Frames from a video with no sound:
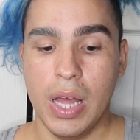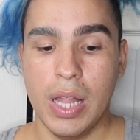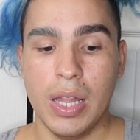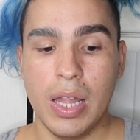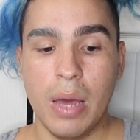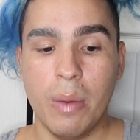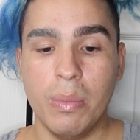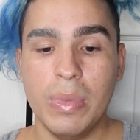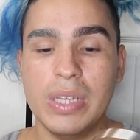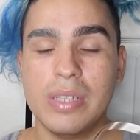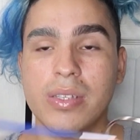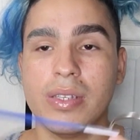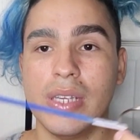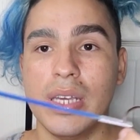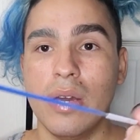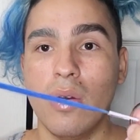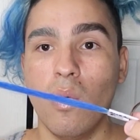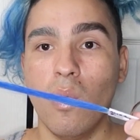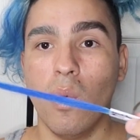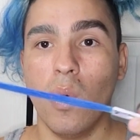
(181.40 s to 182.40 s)
Let me
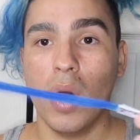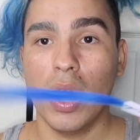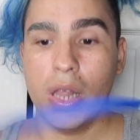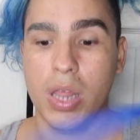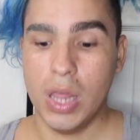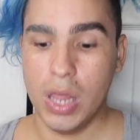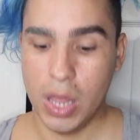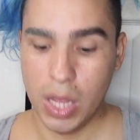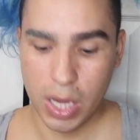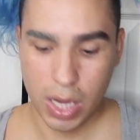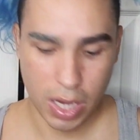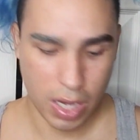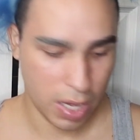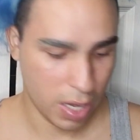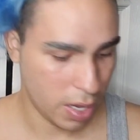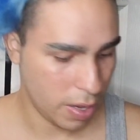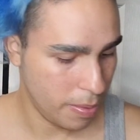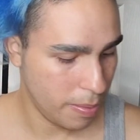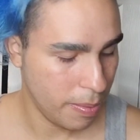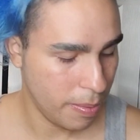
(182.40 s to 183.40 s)
see what
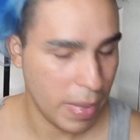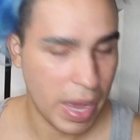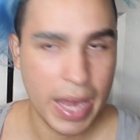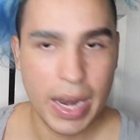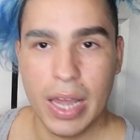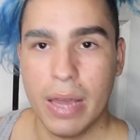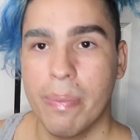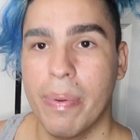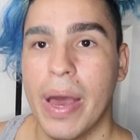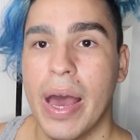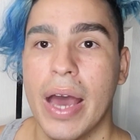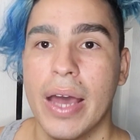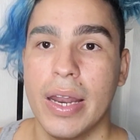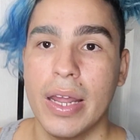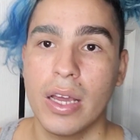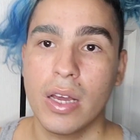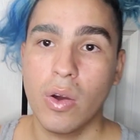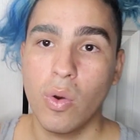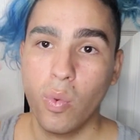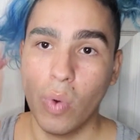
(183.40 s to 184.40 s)
the Manic
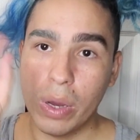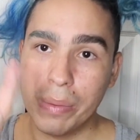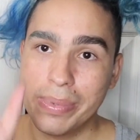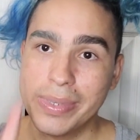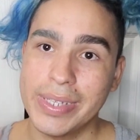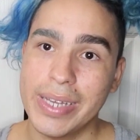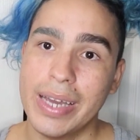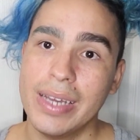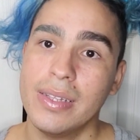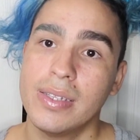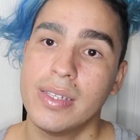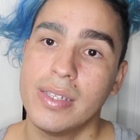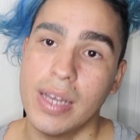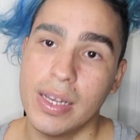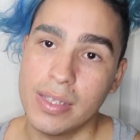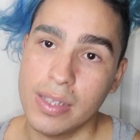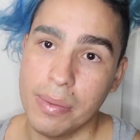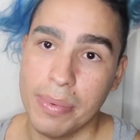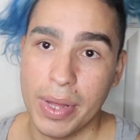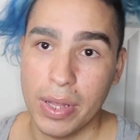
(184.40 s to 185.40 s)
Panic website
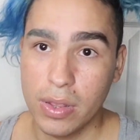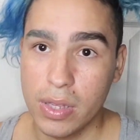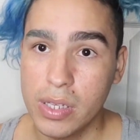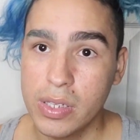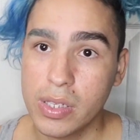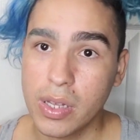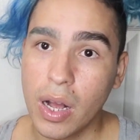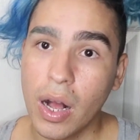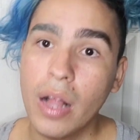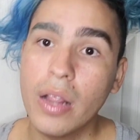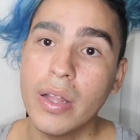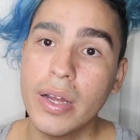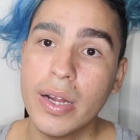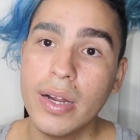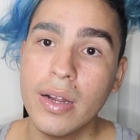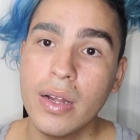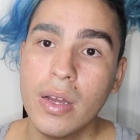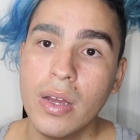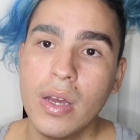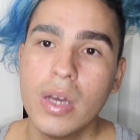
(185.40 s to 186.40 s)
says about this
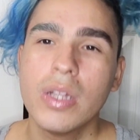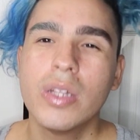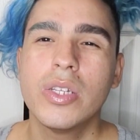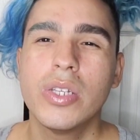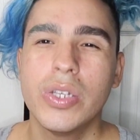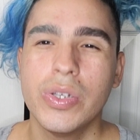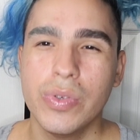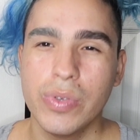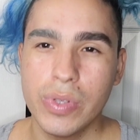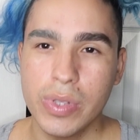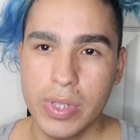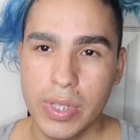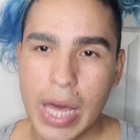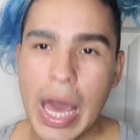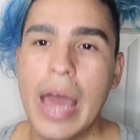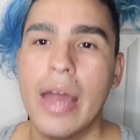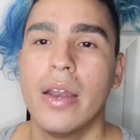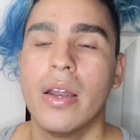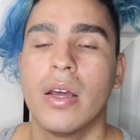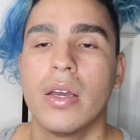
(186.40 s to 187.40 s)
color to
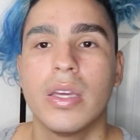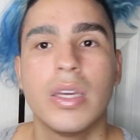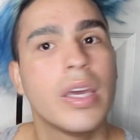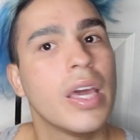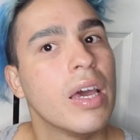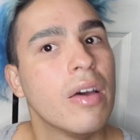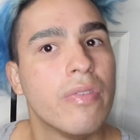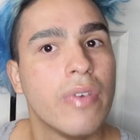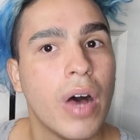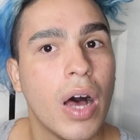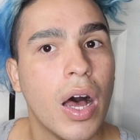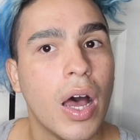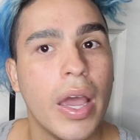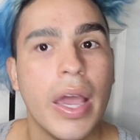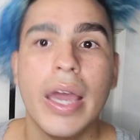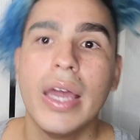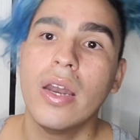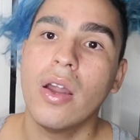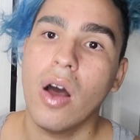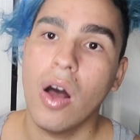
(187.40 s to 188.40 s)
then give
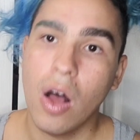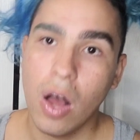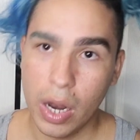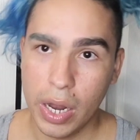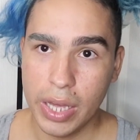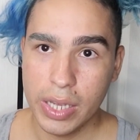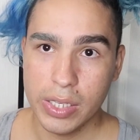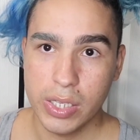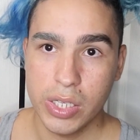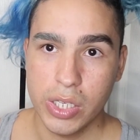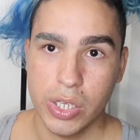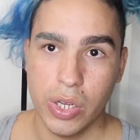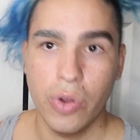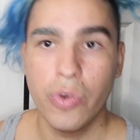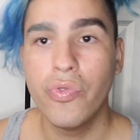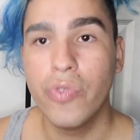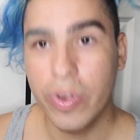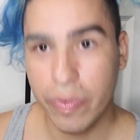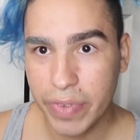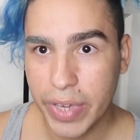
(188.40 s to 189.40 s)
an honest
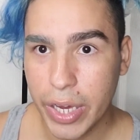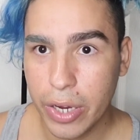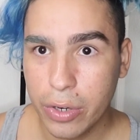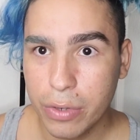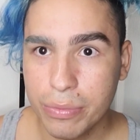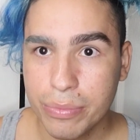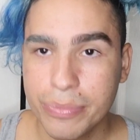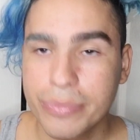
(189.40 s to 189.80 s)
review.